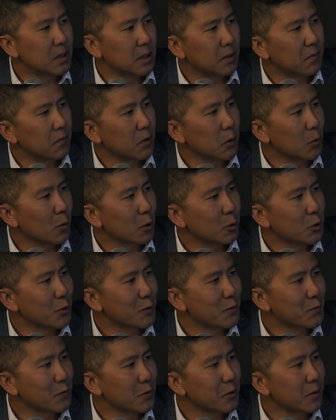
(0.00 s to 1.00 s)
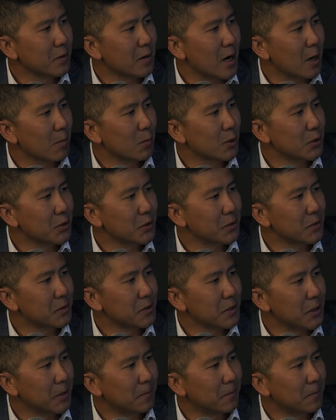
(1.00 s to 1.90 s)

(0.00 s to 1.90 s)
delivering groceries for Albertsons.